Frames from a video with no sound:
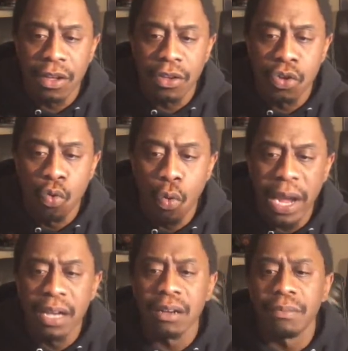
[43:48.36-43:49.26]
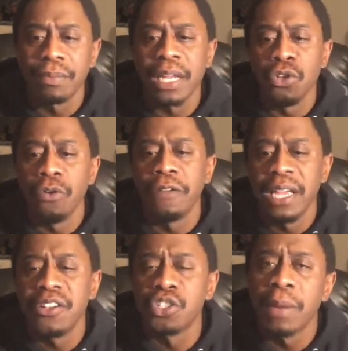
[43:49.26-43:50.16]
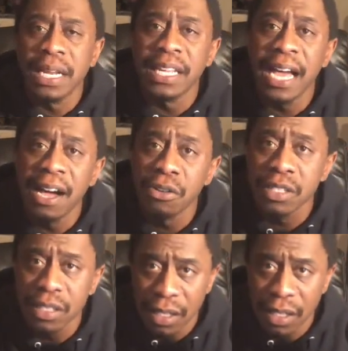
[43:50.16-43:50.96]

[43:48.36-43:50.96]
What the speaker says: you wake up and you hear somebody in your house,